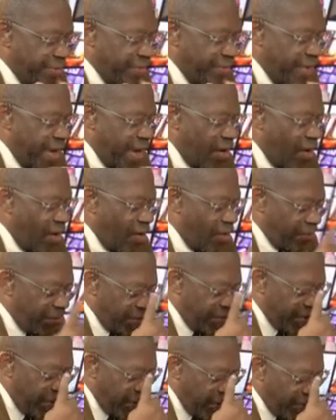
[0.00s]
there. On
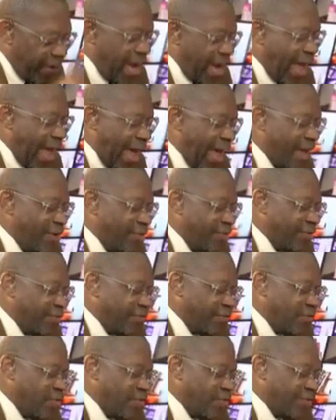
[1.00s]
the other hand,
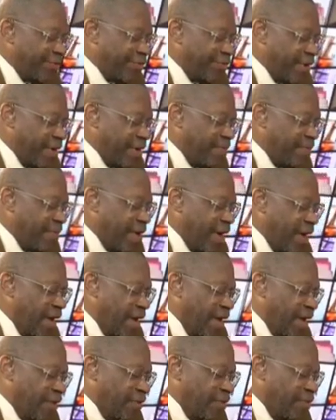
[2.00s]
of course, um,
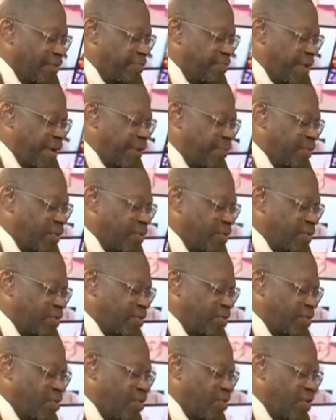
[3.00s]
the people
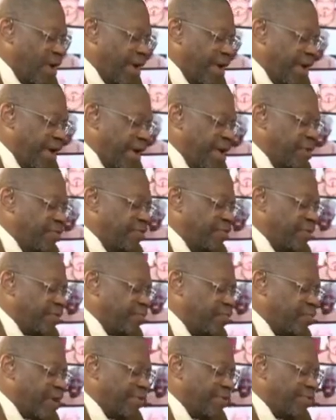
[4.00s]
who are in the
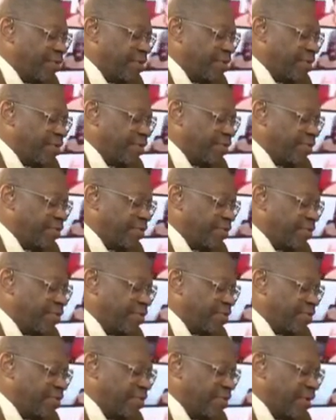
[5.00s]
president's
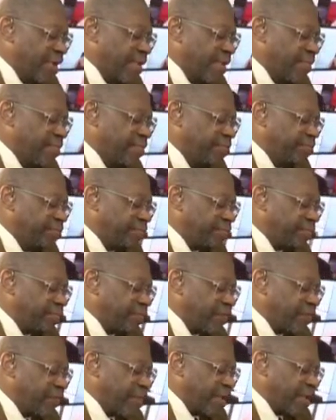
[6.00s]
um,
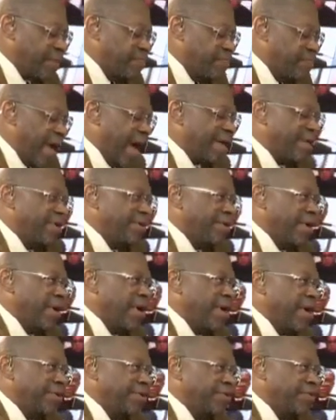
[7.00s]

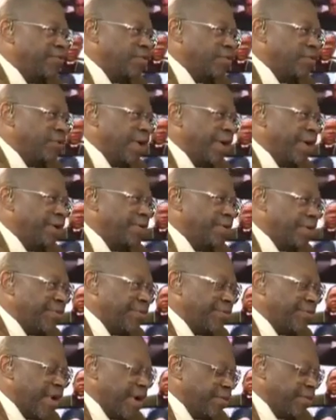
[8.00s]
backyard, if you like,
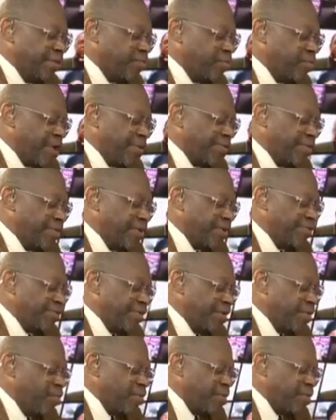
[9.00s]
inside the
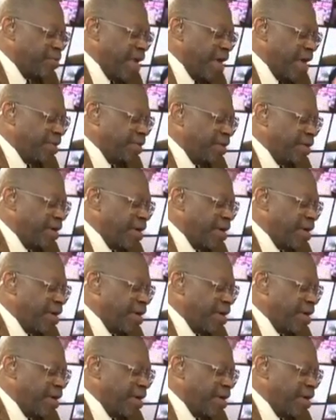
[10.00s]
presidency, would make the